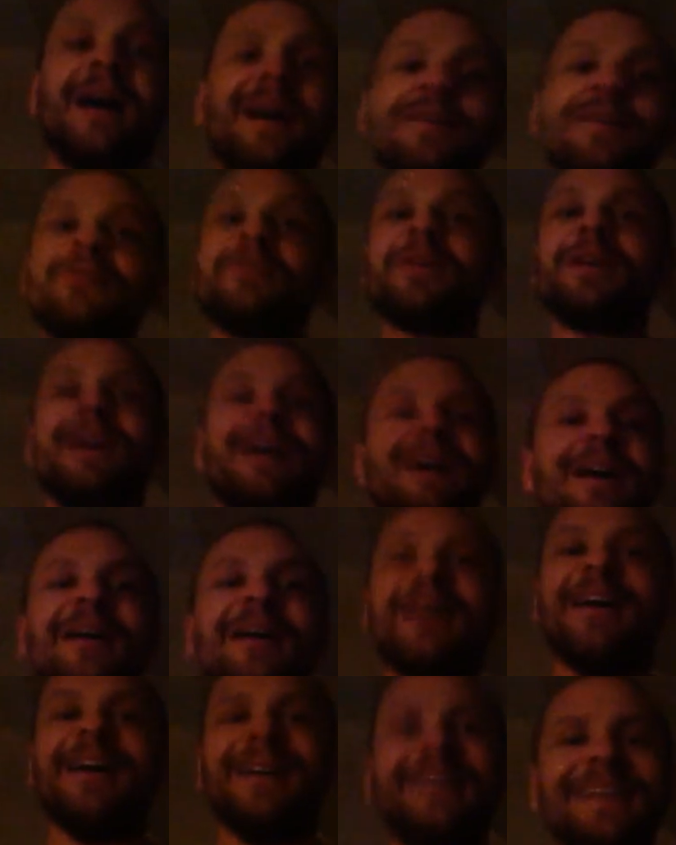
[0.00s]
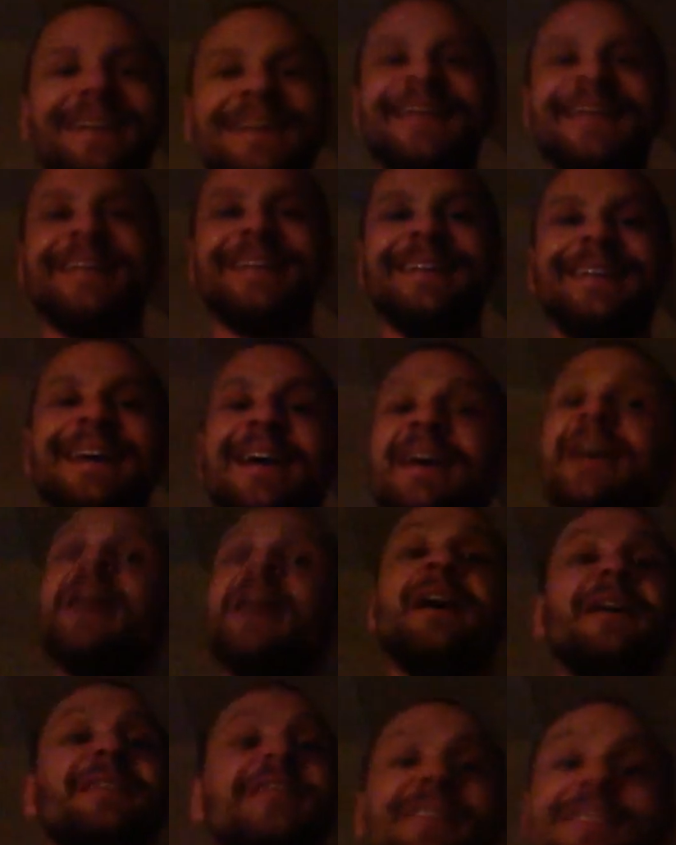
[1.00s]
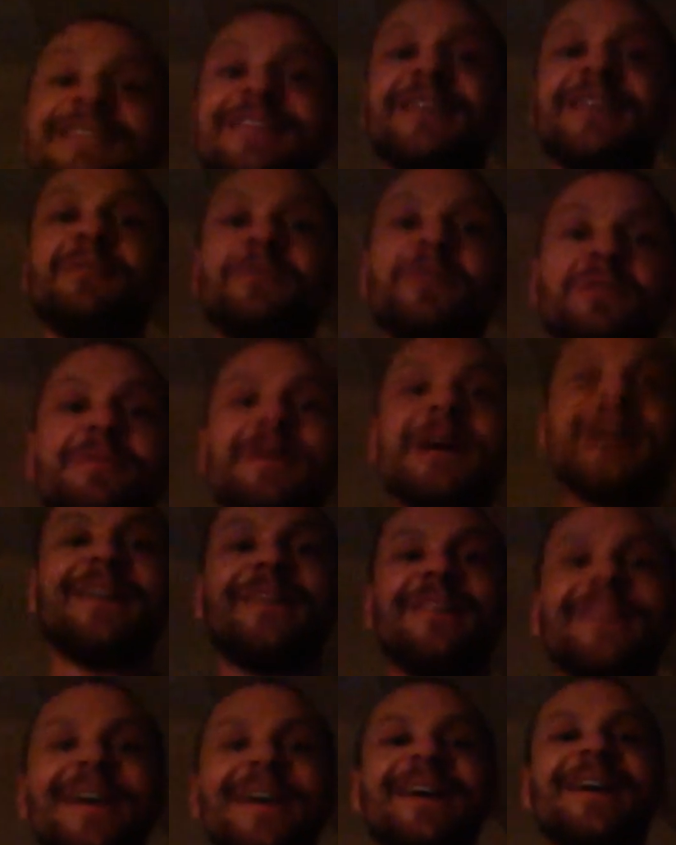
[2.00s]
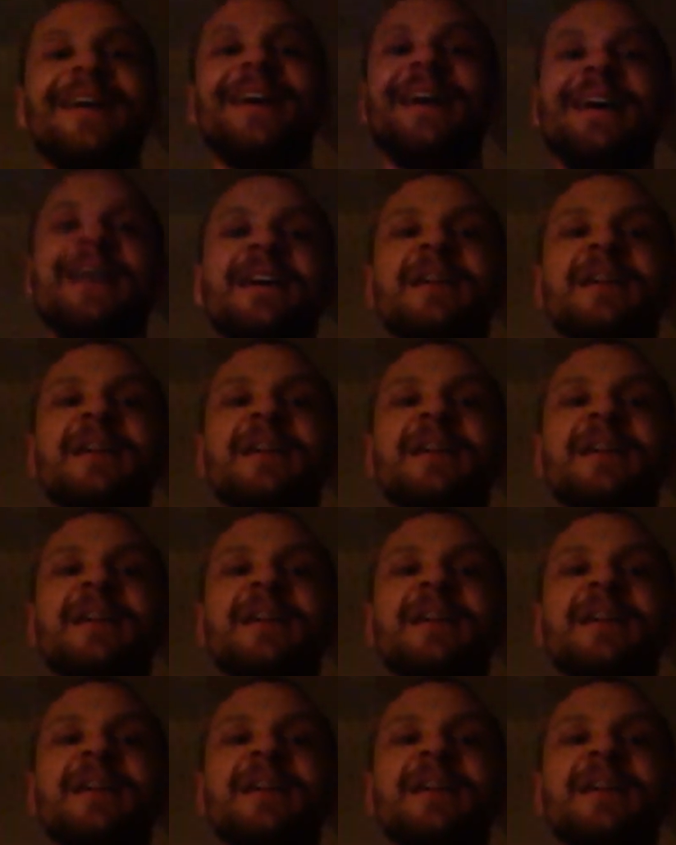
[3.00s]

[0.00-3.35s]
I don't care. This isn't going to ruin my career.